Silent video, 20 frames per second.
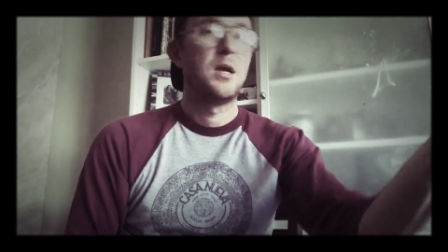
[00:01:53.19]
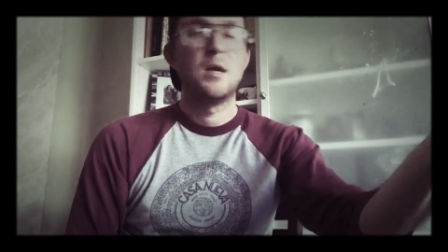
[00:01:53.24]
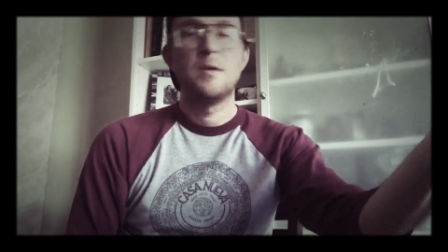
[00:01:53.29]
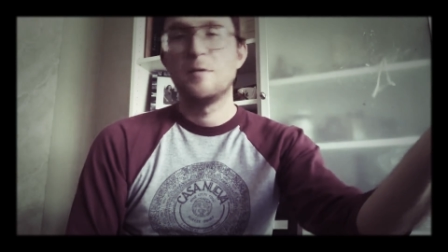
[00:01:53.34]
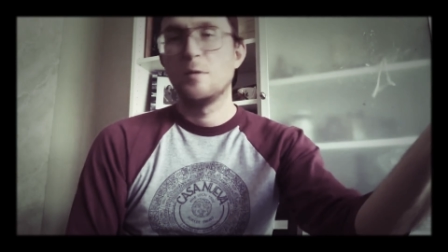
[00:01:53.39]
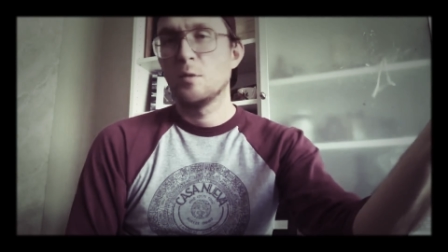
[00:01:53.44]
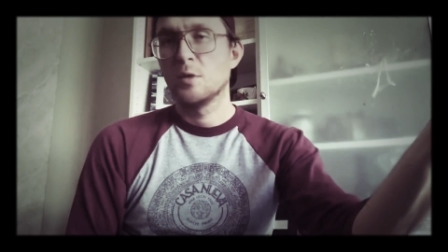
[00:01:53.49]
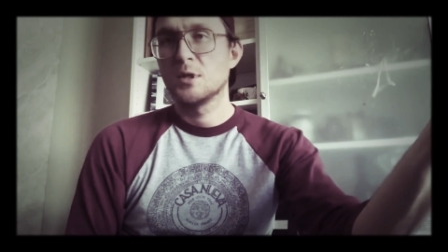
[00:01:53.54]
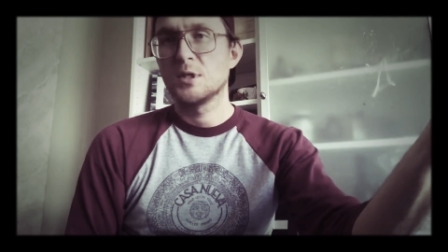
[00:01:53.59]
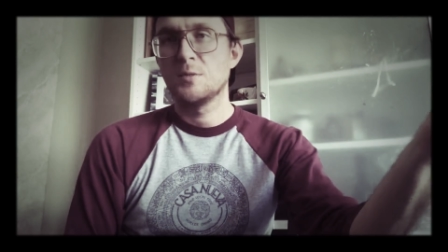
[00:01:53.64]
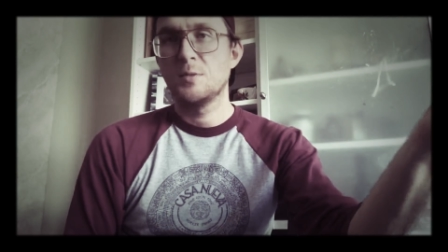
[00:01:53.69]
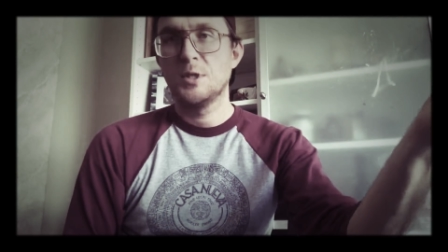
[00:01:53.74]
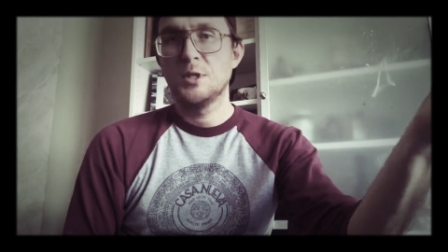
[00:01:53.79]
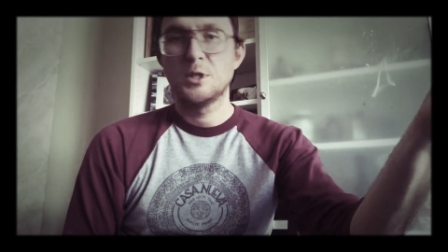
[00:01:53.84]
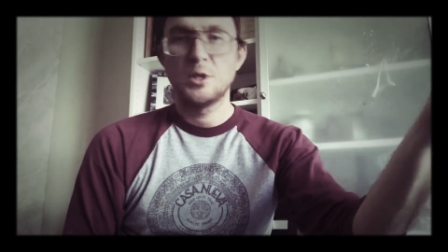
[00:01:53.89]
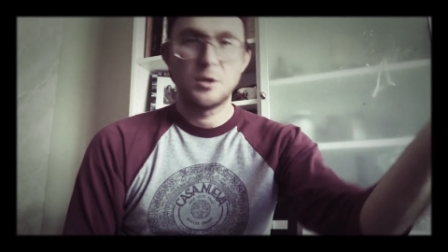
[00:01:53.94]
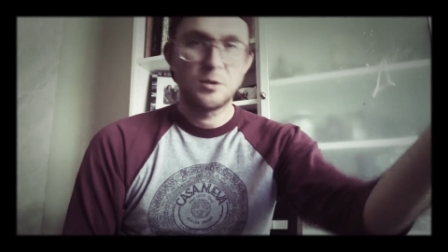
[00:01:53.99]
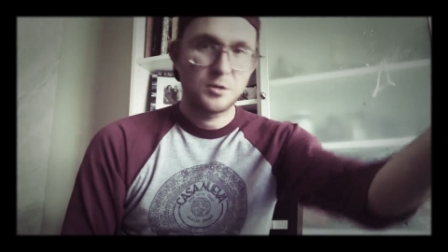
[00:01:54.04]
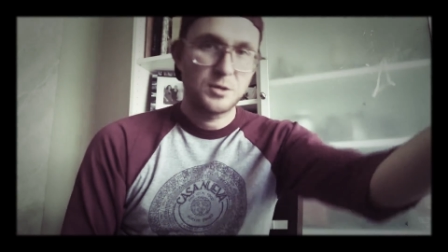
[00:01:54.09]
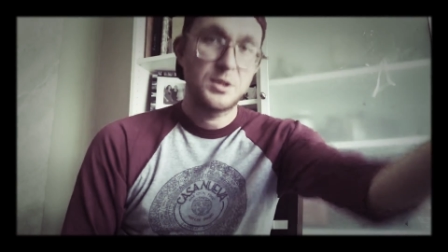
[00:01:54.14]
If he wants to be
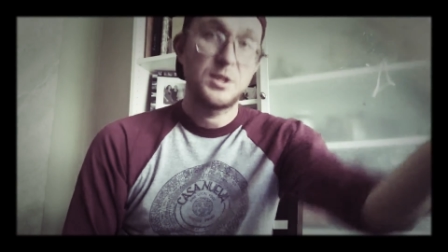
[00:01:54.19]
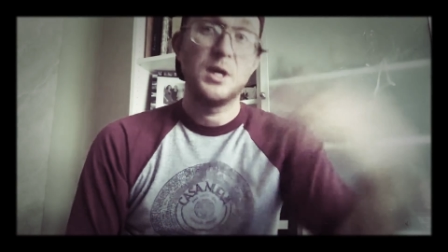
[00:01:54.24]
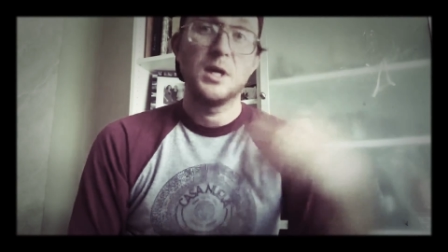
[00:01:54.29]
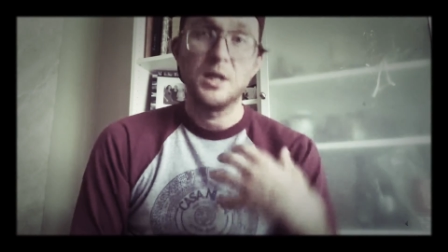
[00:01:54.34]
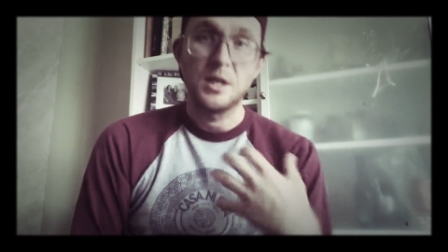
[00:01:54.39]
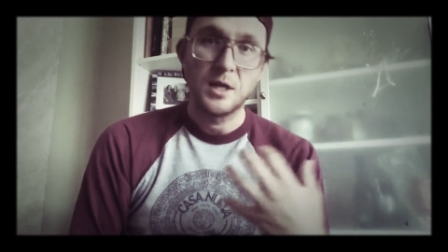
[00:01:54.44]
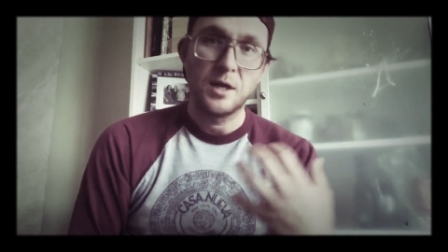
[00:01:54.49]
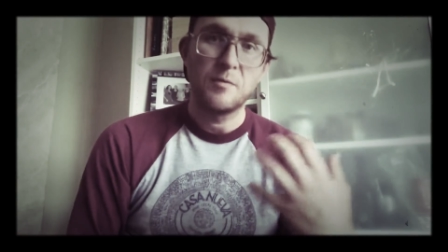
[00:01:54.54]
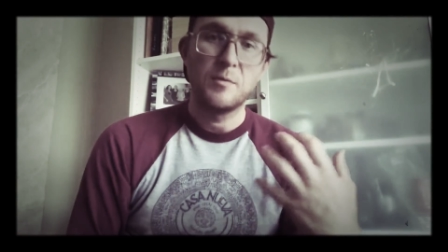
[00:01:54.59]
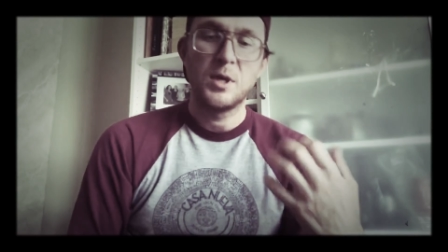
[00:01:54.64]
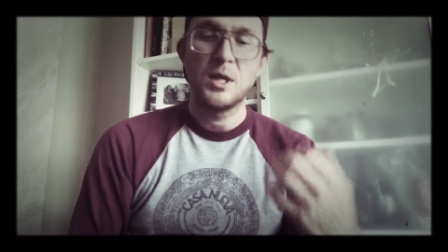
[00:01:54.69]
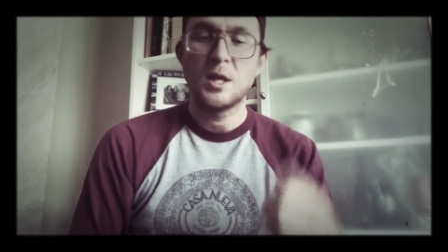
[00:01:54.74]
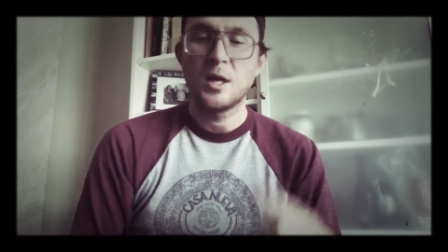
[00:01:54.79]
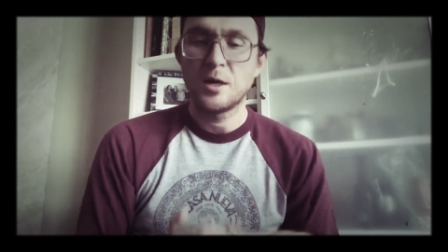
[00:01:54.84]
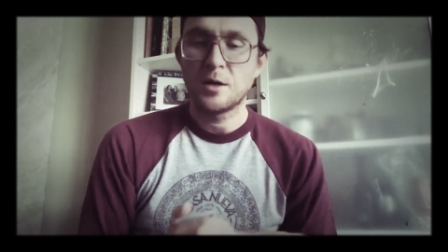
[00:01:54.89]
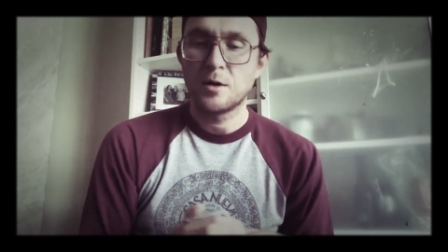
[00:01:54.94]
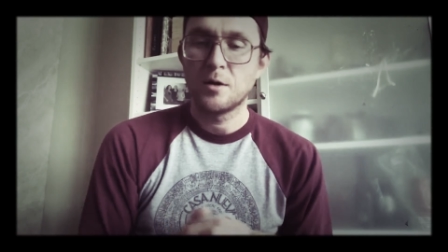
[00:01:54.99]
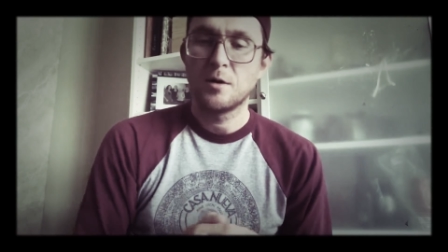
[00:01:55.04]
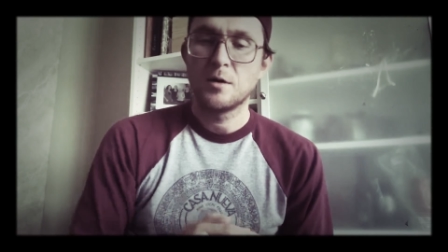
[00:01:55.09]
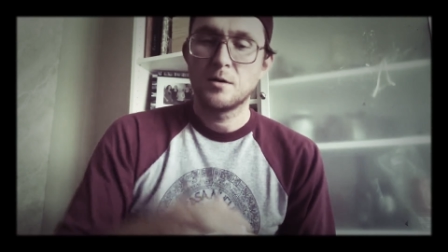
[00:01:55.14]
generous, he could give me
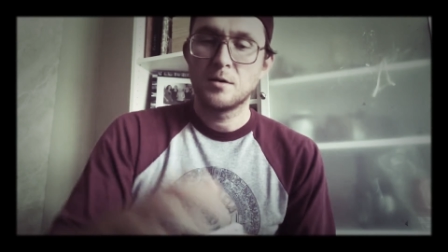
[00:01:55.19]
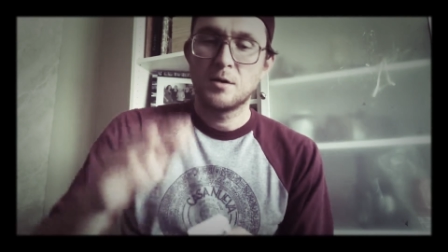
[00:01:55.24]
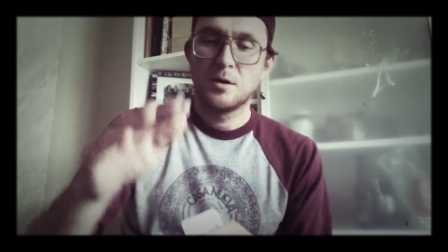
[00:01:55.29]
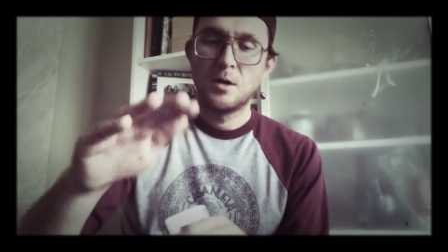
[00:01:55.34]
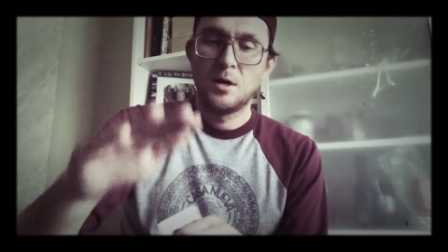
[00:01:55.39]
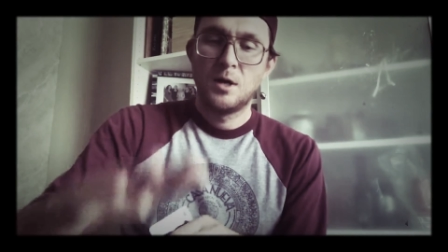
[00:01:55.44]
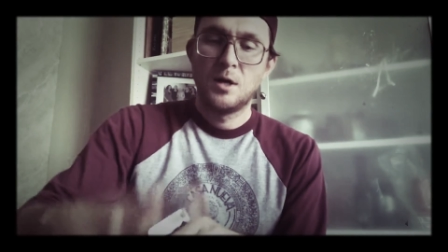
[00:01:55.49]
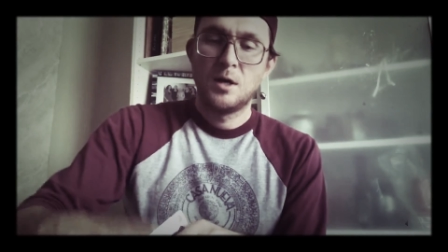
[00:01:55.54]
that card.